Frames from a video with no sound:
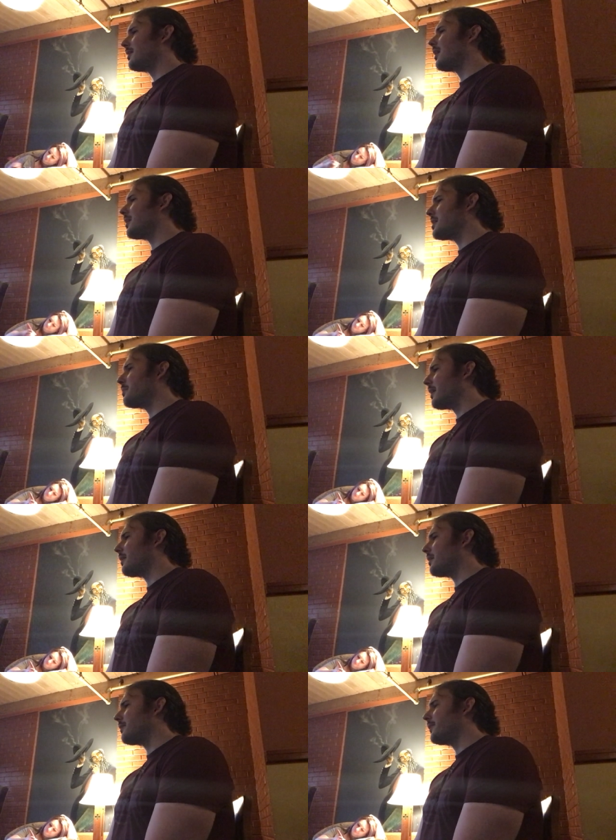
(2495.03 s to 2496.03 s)
God's
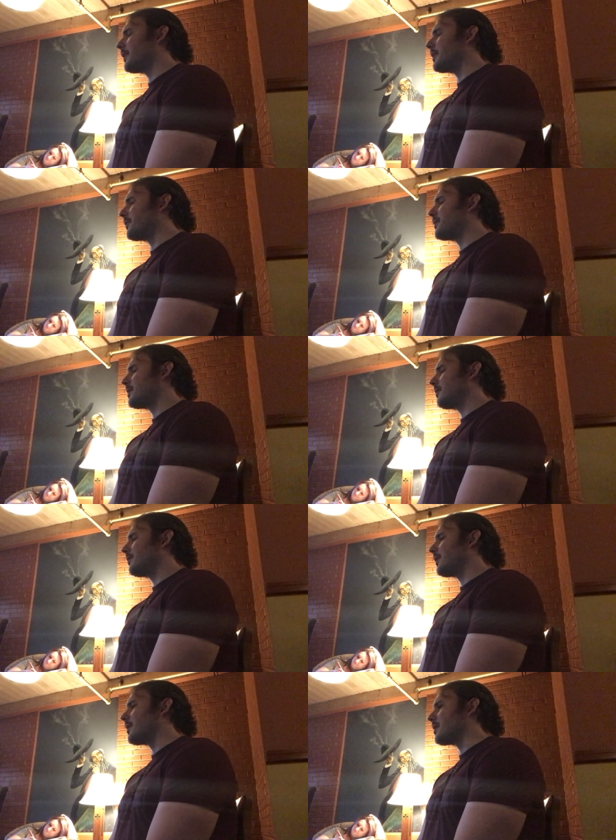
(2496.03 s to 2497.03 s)
imperative for your
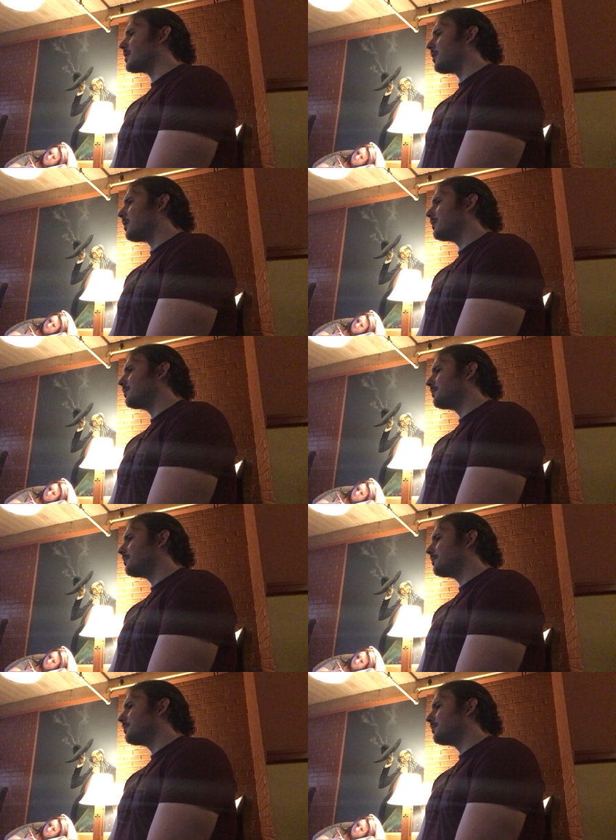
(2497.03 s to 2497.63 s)
for your soul.